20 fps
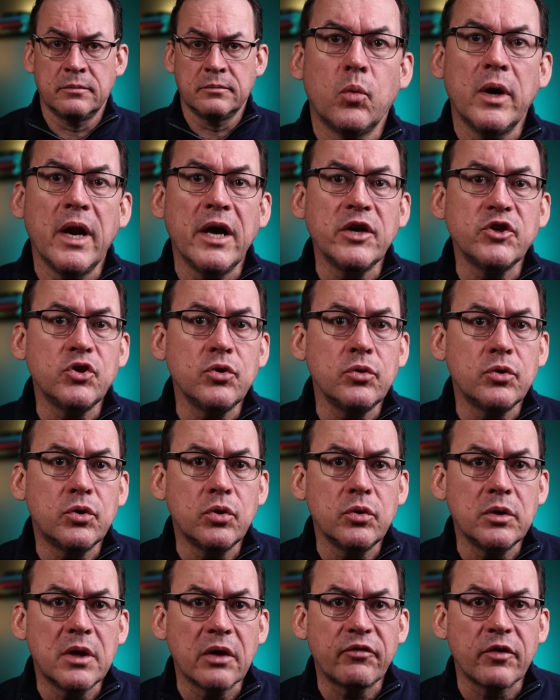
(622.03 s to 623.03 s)
When I shoot
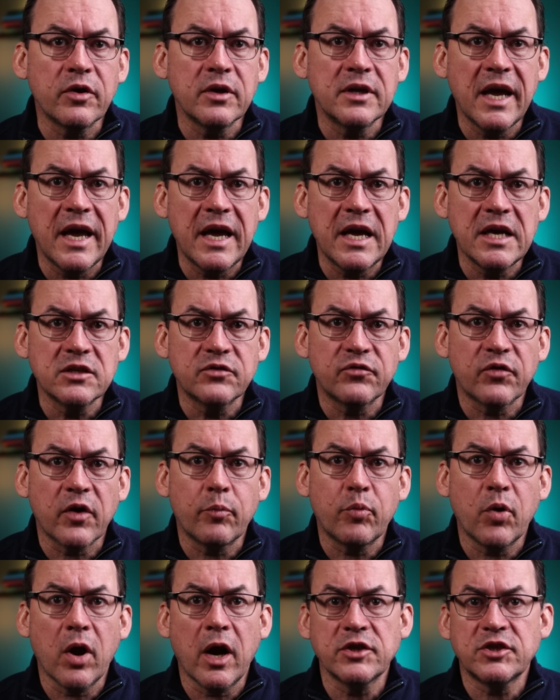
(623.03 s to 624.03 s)
two different days for
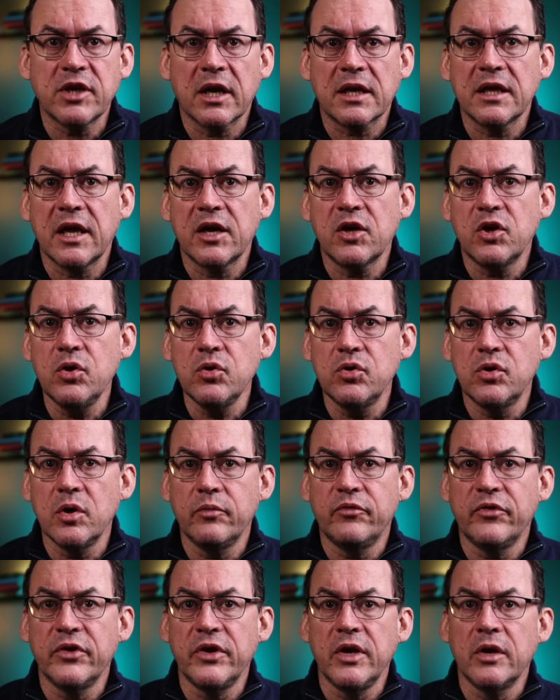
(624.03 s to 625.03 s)
a project like
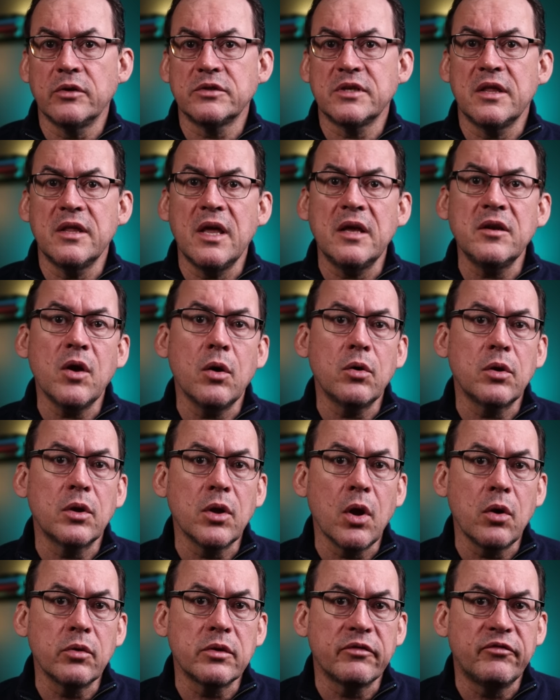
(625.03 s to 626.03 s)
YouTube videos and then go to
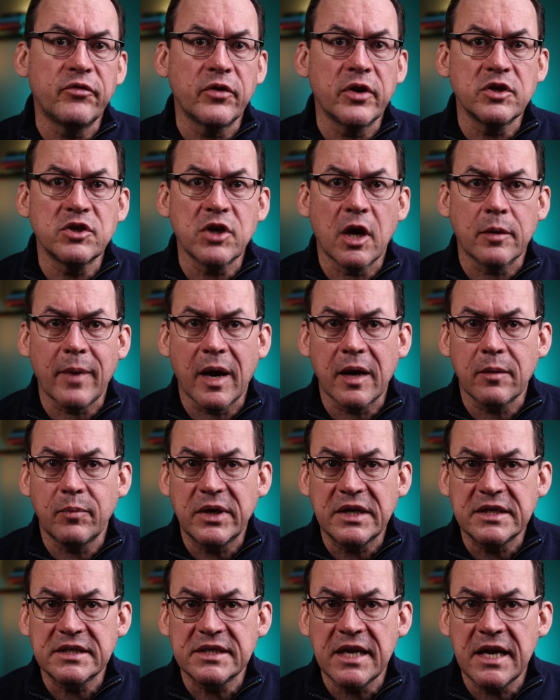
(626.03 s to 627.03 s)
load the footage on my
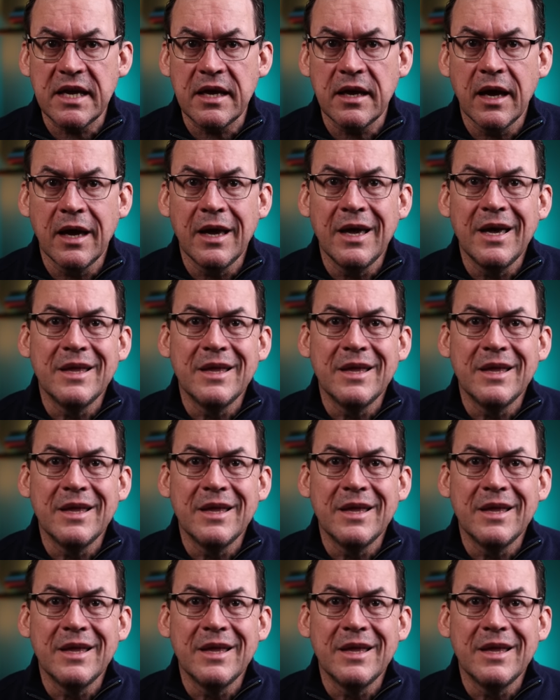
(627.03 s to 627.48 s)
PC,